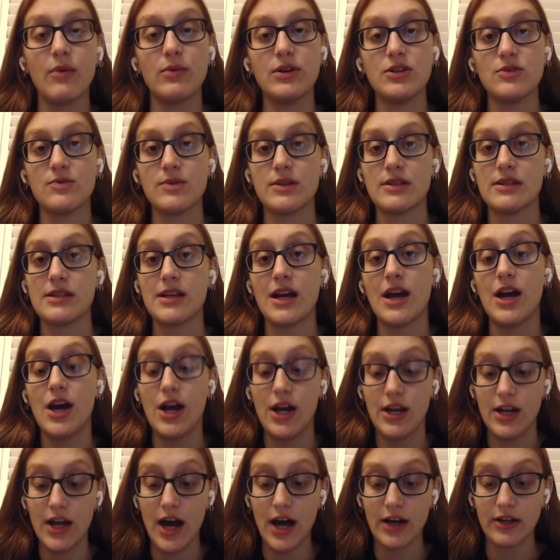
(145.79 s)
which was
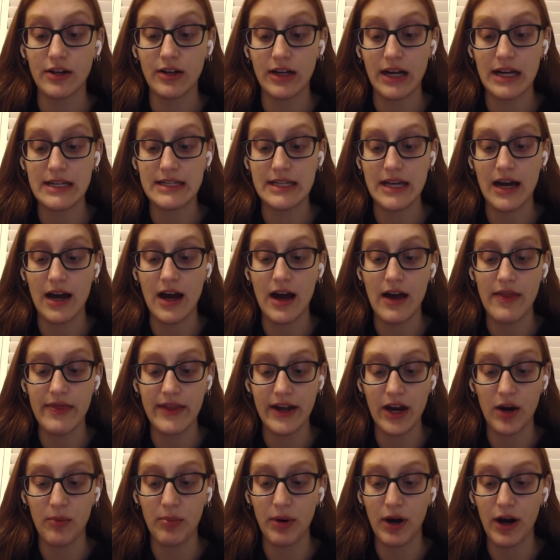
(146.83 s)
not a good idea on
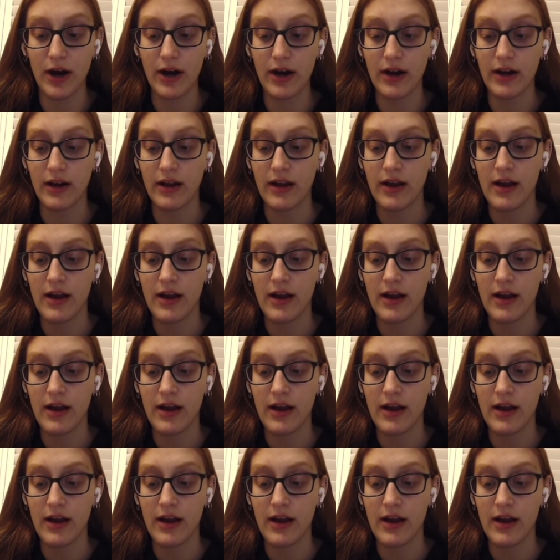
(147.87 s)
their part.